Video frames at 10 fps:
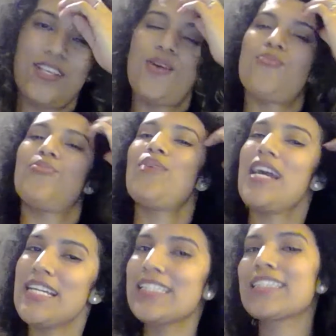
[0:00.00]
All
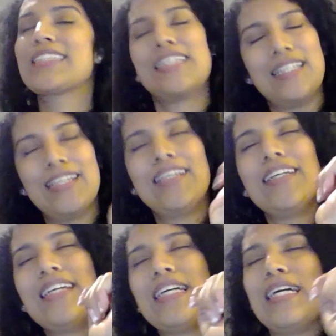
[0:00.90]
right.
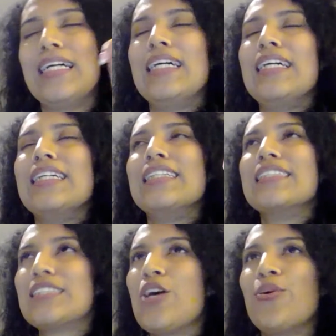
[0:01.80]

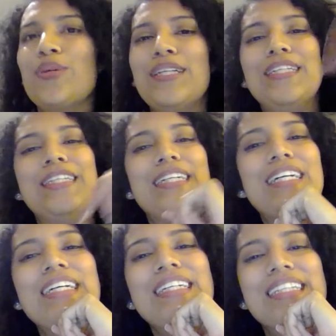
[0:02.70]
So,
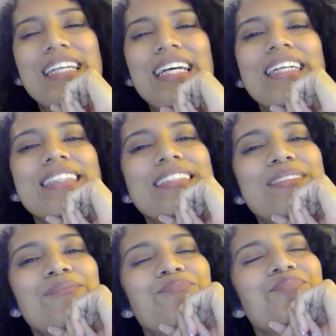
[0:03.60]
again,
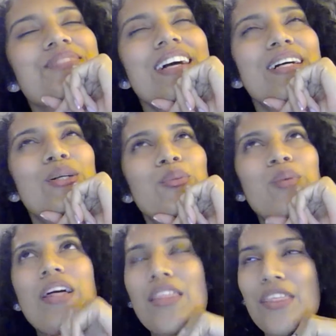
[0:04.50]

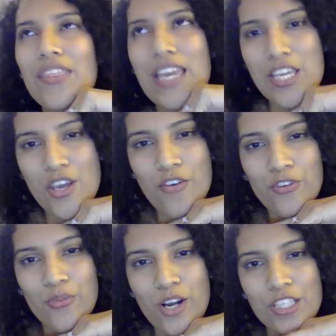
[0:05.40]
um, thank y'all
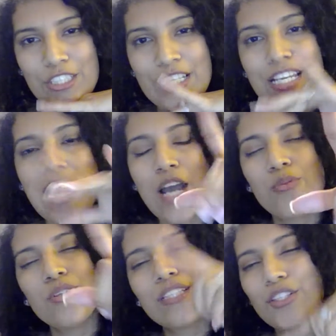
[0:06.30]
for watching. I
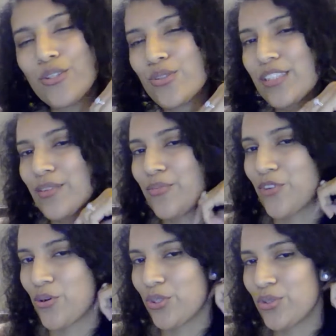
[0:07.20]
will include some
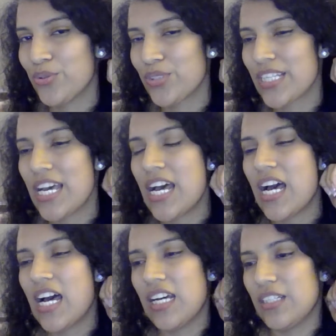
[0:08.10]
photos.
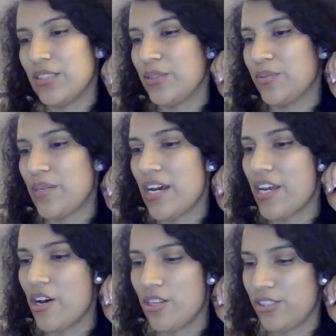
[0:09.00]
Um,
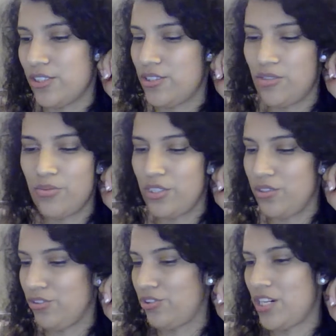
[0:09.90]
I also
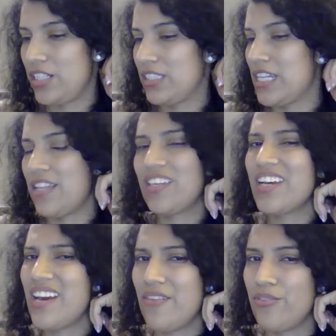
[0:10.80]
will try to see, I think
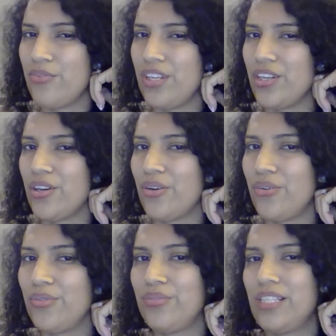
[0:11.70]
I have a
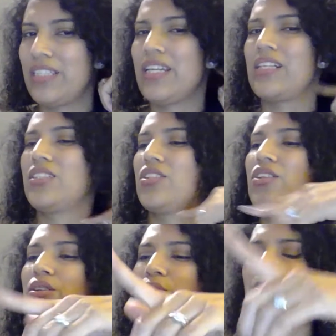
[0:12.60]
video like that I
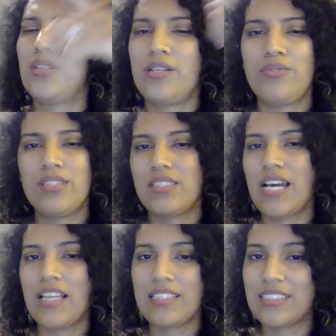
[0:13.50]
took when I was
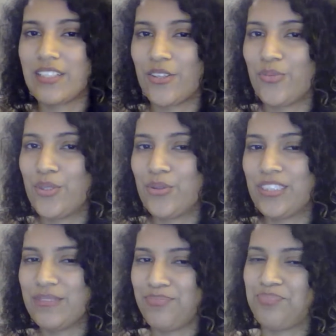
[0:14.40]
at the
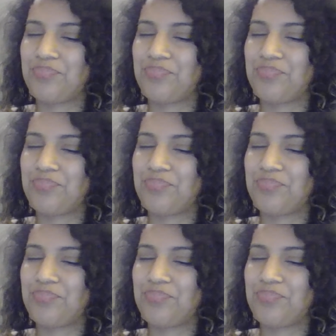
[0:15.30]
ceremony